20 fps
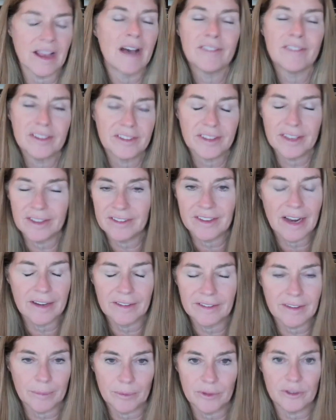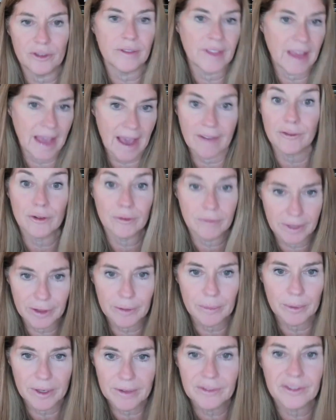Obviously, it's not a substitute. They have to read
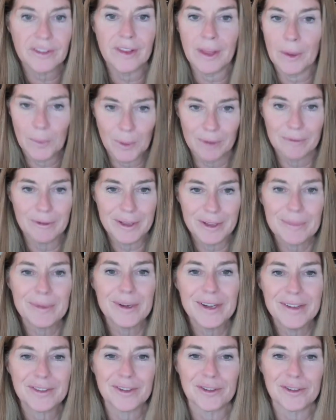the briefs, and they will read the briefs.